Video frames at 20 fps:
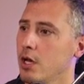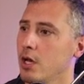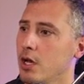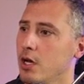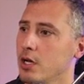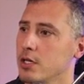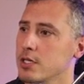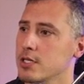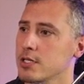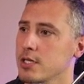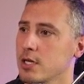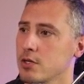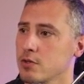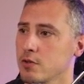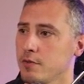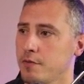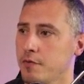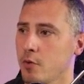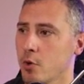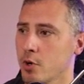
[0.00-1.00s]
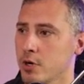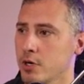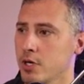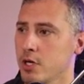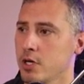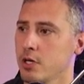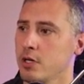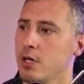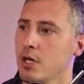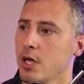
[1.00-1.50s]
Uh, Central
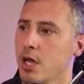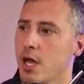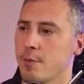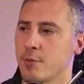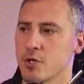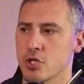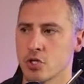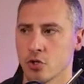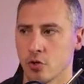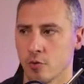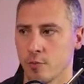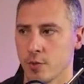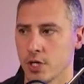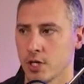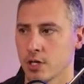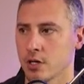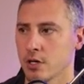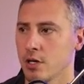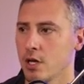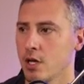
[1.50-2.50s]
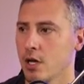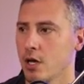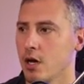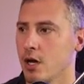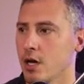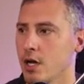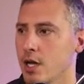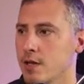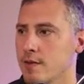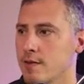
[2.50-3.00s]
Florida, I'm assuming,
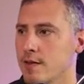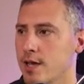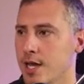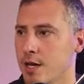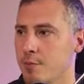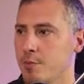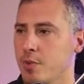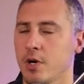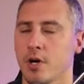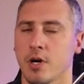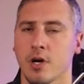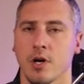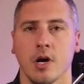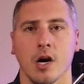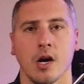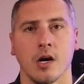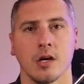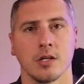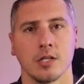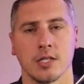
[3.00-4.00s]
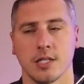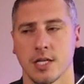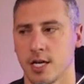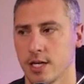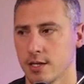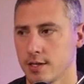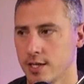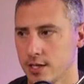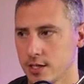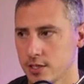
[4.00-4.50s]
uh, and Tampa are
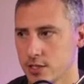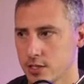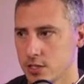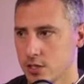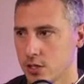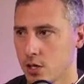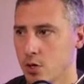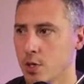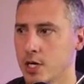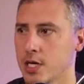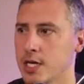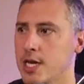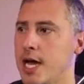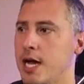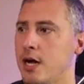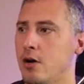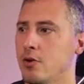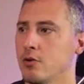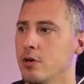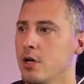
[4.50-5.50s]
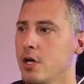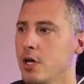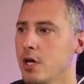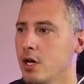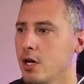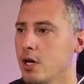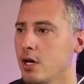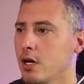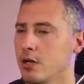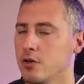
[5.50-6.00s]
saying that it's slowing down
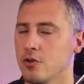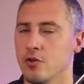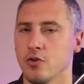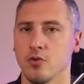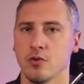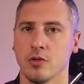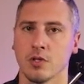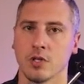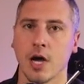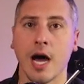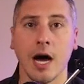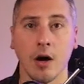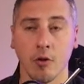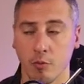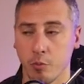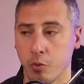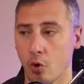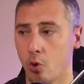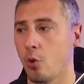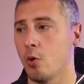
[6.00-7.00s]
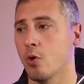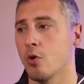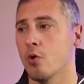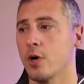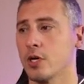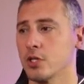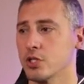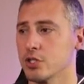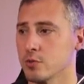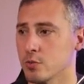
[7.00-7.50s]
uh, due to how the poll
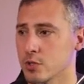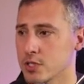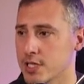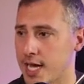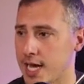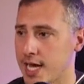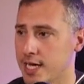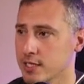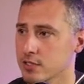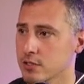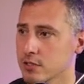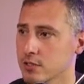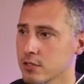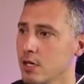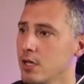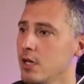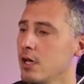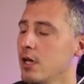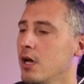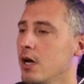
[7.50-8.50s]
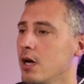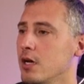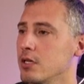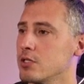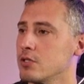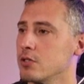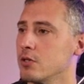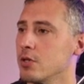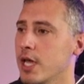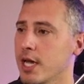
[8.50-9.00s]
question was asked. Uh,
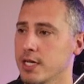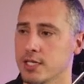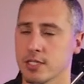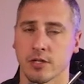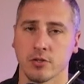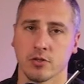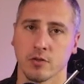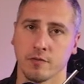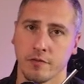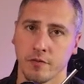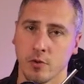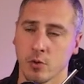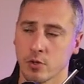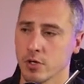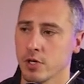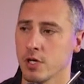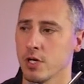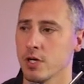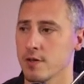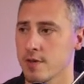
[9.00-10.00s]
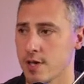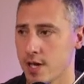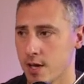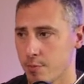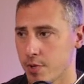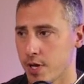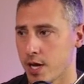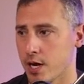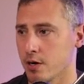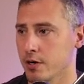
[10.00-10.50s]
so yeah, Central Florida and
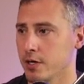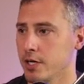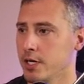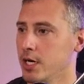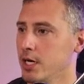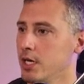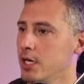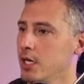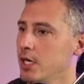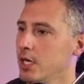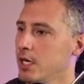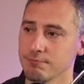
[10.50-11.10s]
Tampa area.